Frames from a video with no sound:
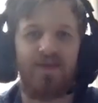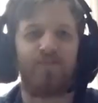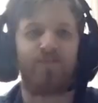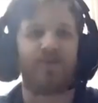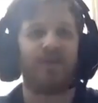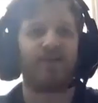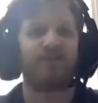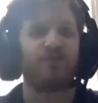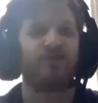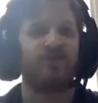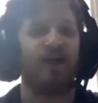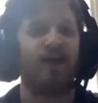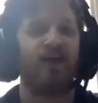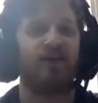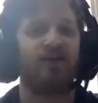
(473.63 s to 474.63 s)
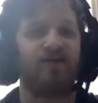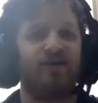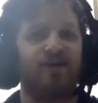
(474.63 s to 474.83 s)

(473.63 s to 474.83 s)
But that's his dad.